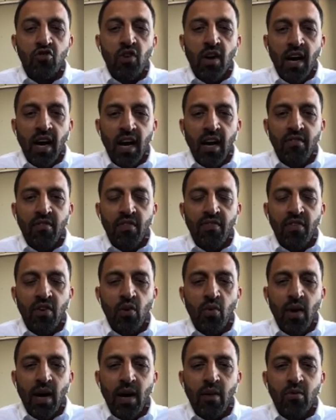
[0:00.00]
drive a
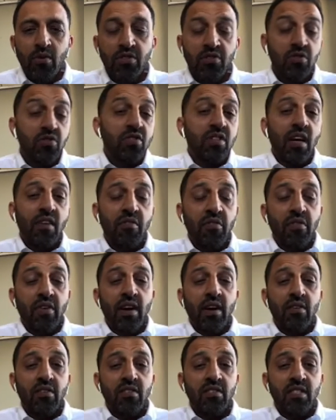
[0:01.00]
few hours or
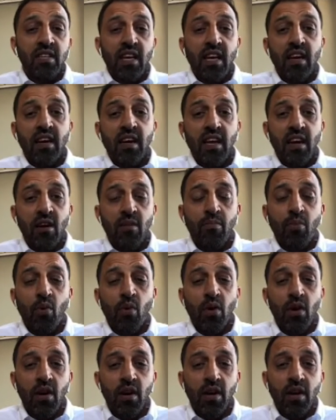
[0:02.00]
several hours to get an
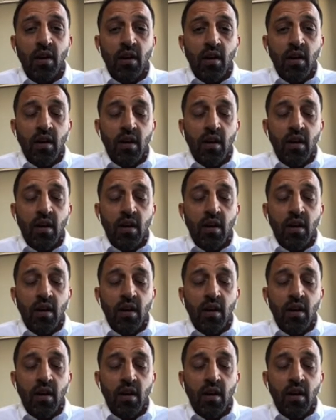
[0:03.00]
airport,